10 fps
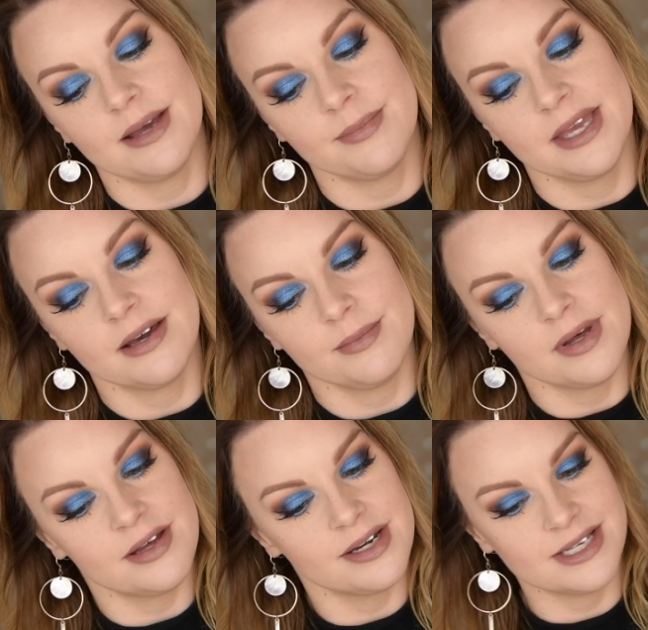I mean, come
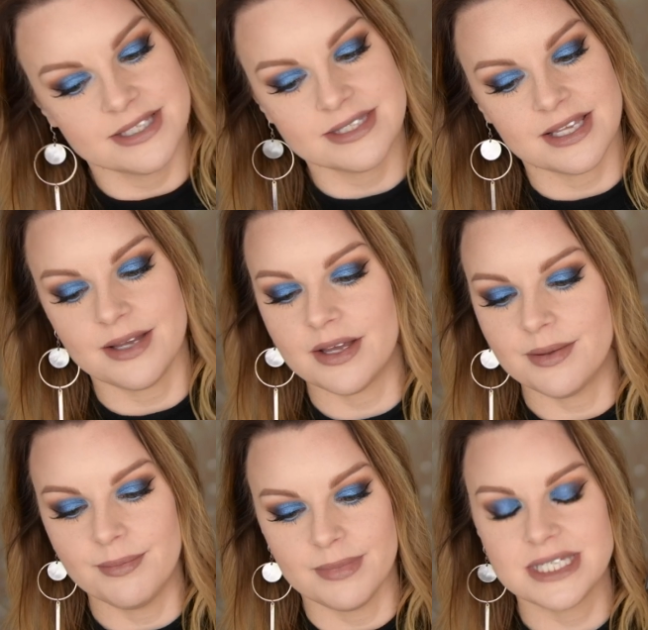on, it's a
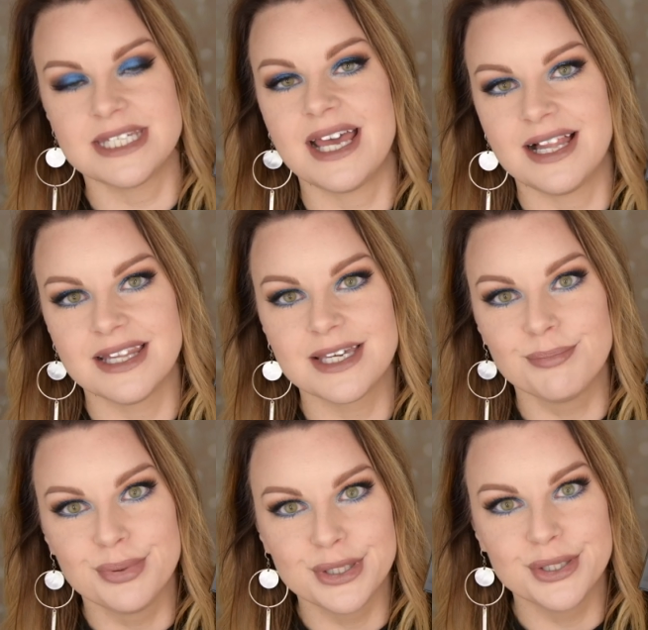
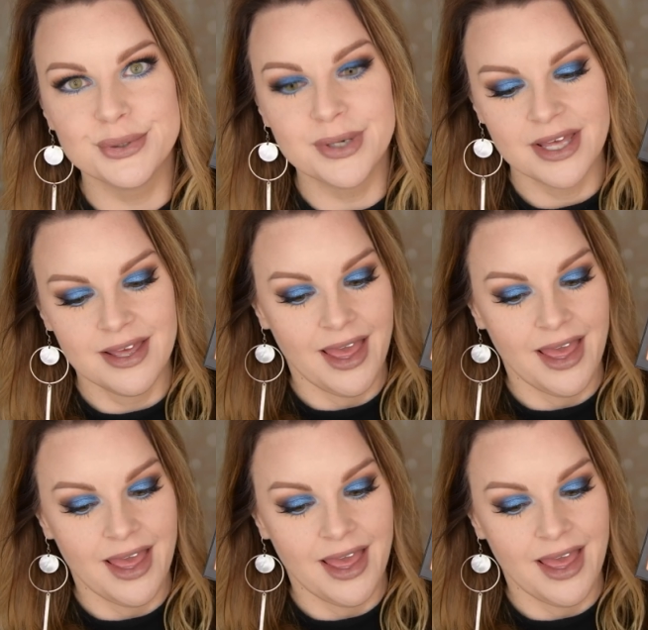metallic blue.